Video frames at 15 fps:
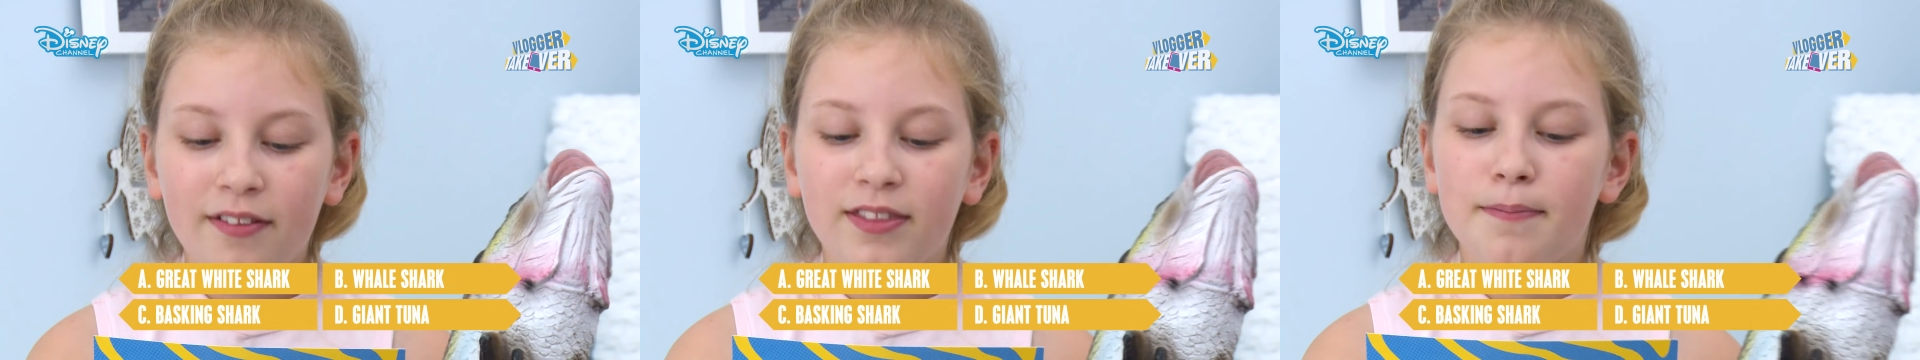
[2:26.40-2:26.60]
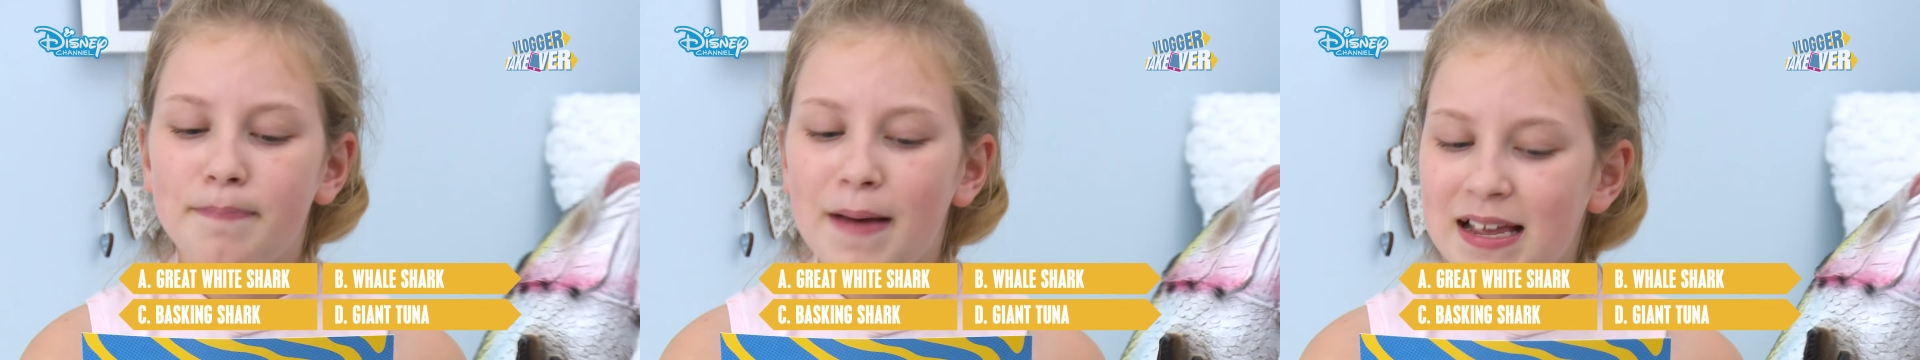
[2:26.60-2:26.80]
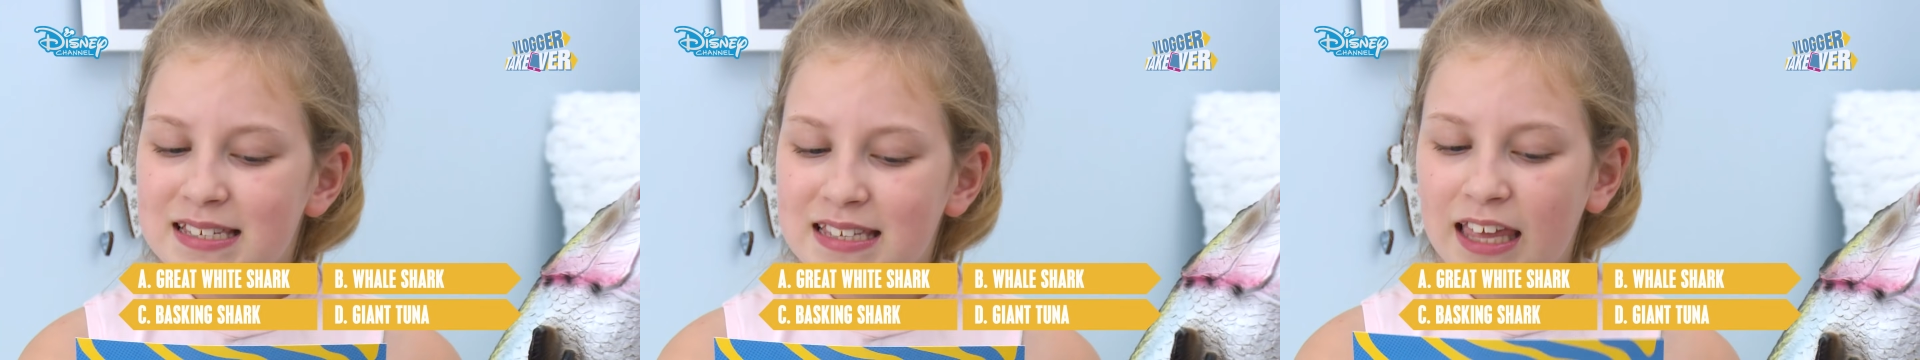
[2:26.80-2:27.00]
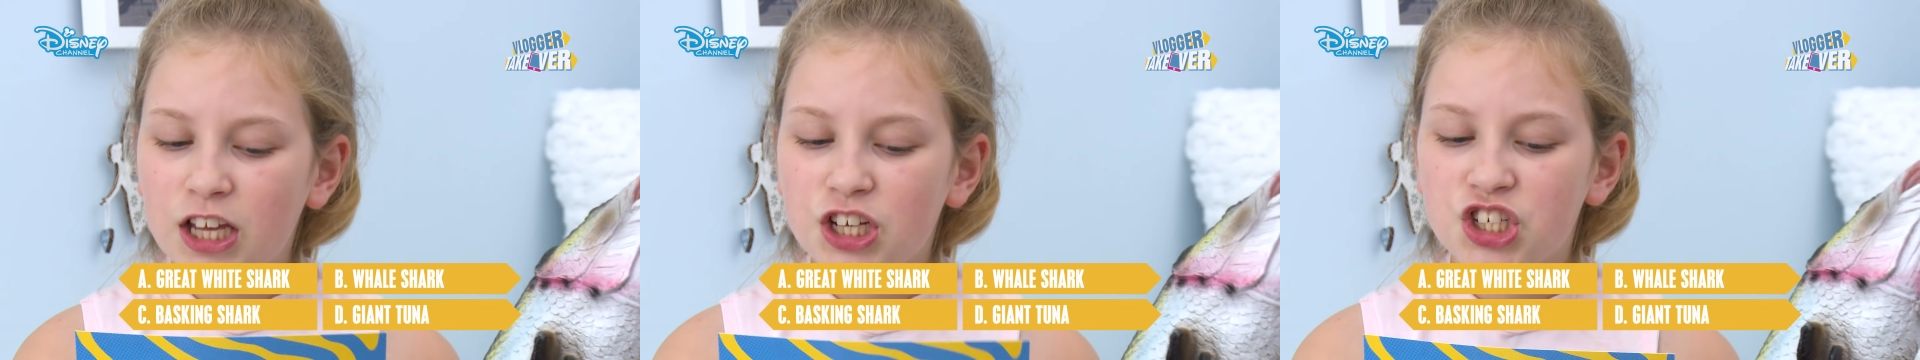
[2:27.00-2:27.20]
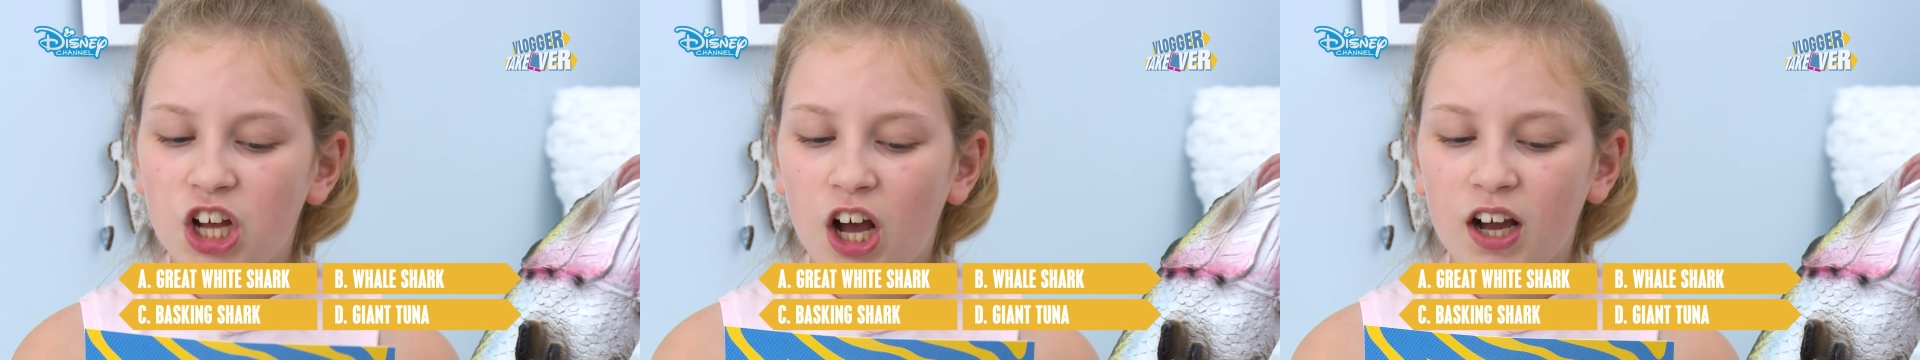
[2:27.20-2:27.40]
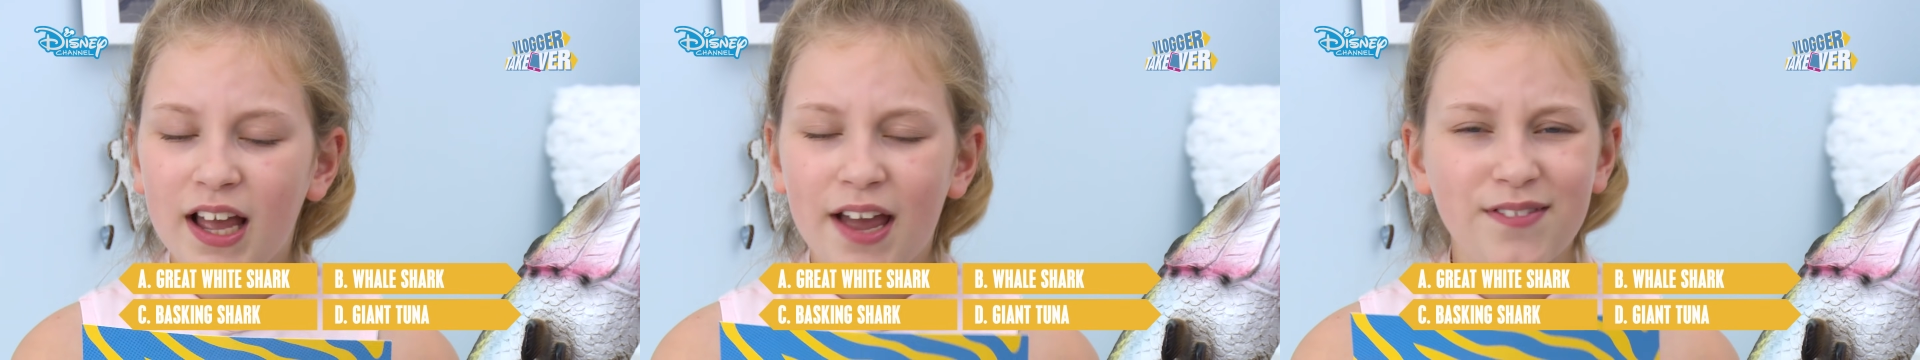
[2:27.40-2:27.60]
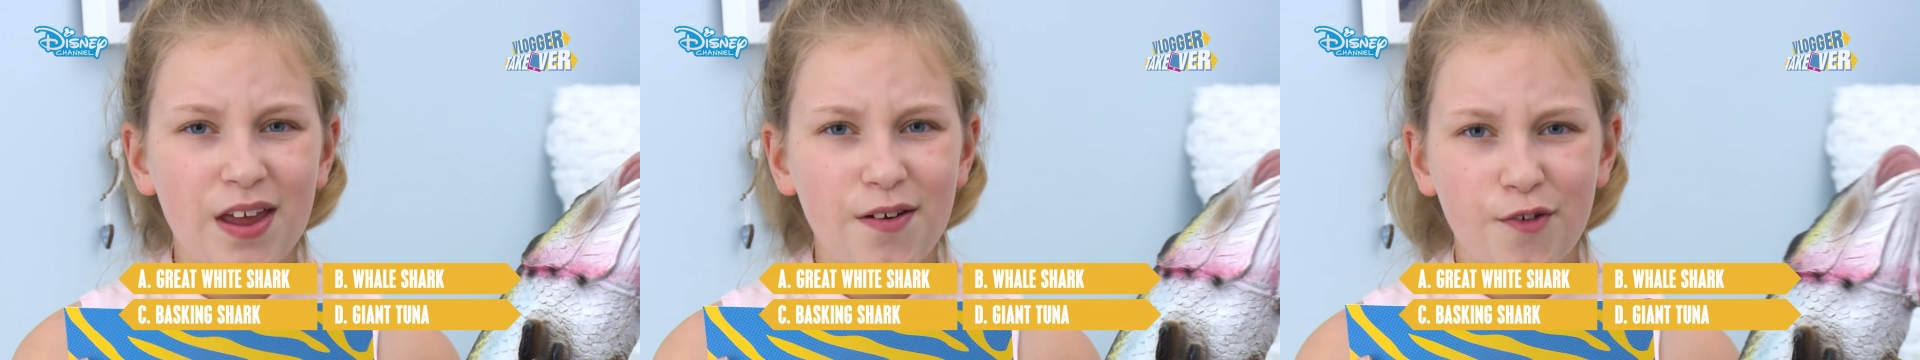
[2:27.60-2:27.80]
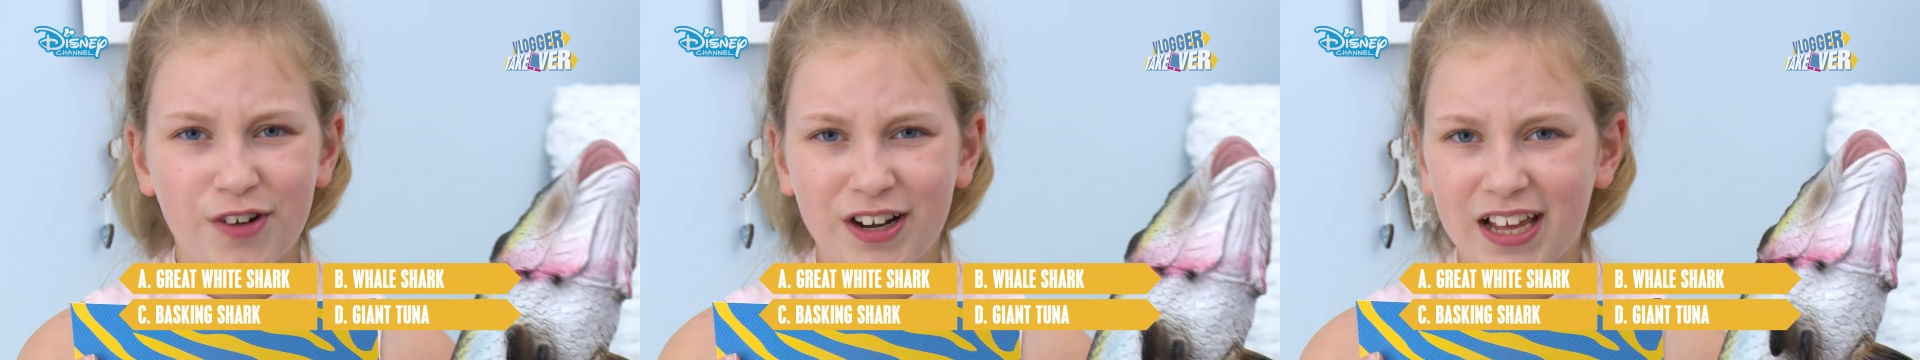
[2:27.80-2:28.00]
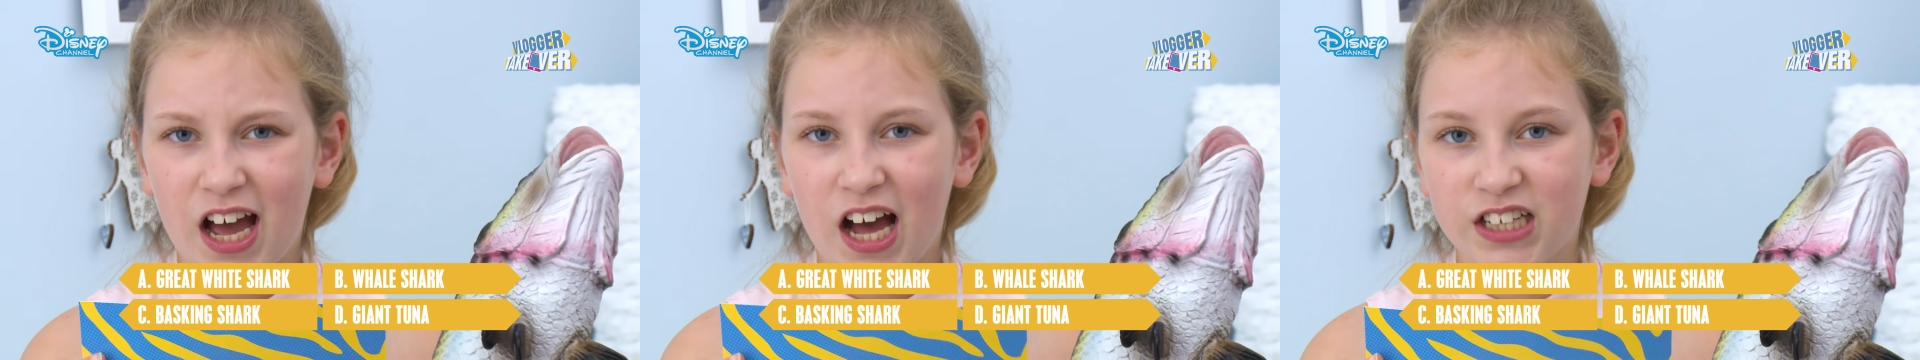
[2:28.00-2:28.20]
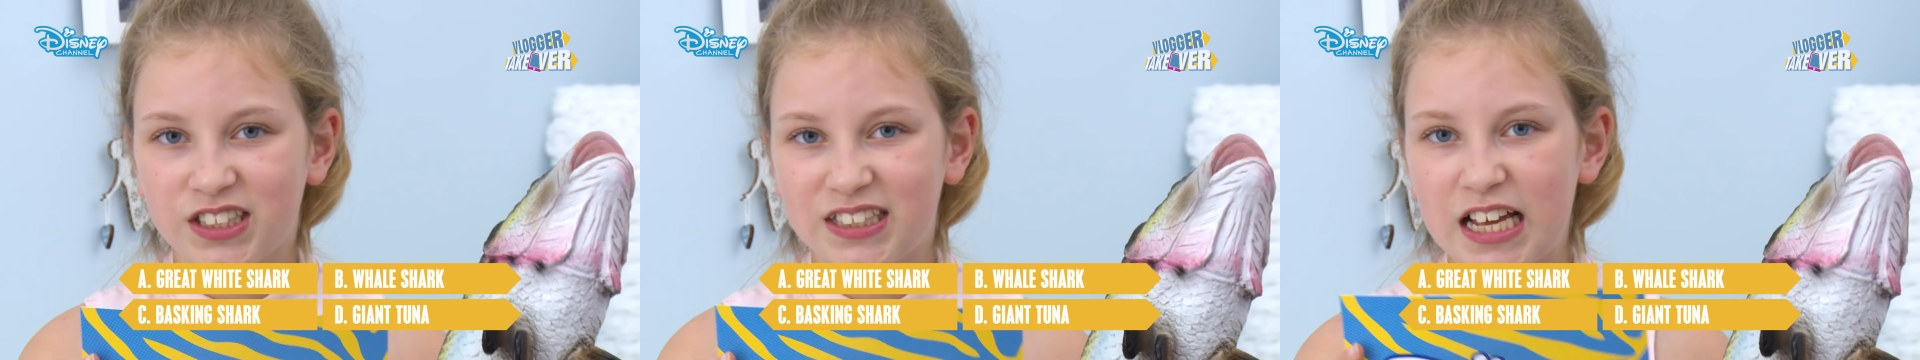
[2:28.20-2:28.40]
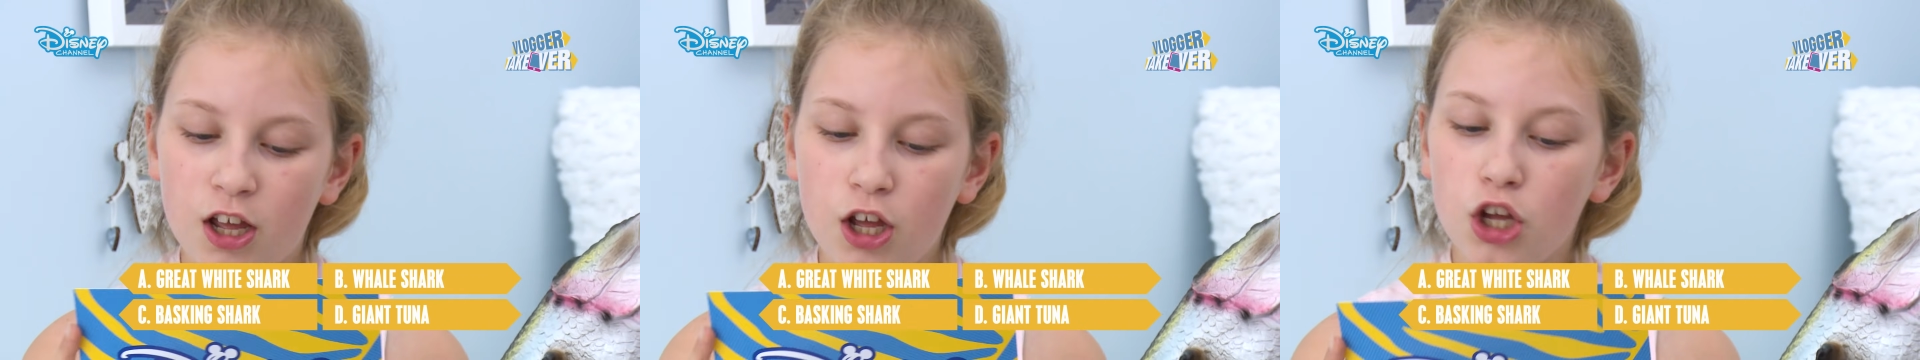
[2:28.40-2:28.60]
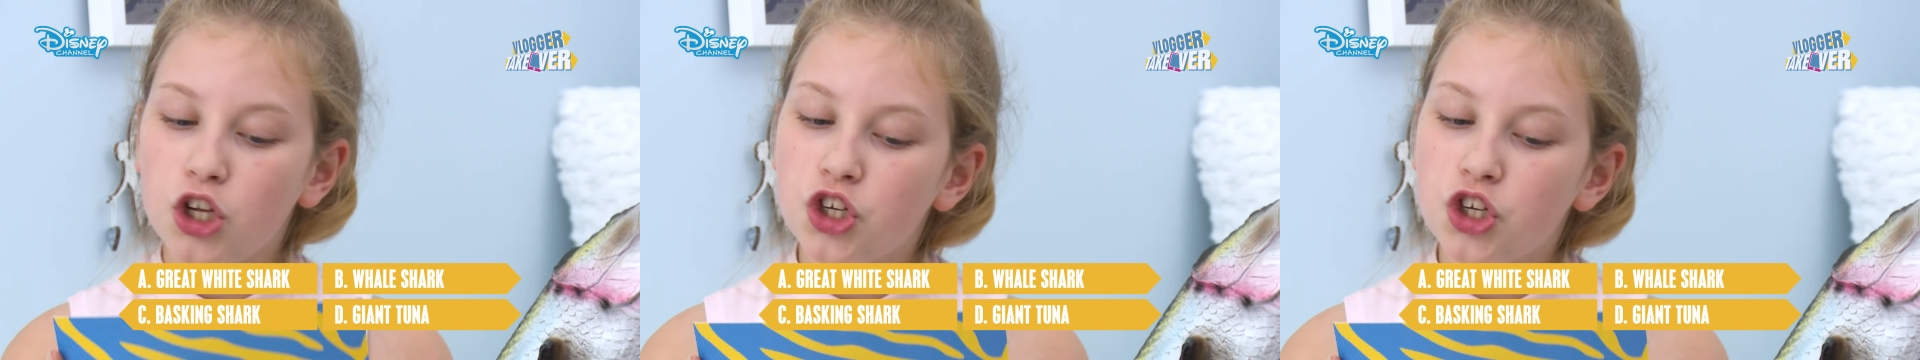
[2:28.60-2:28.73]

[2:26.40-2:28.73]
The basking shark, I've never really heard of that.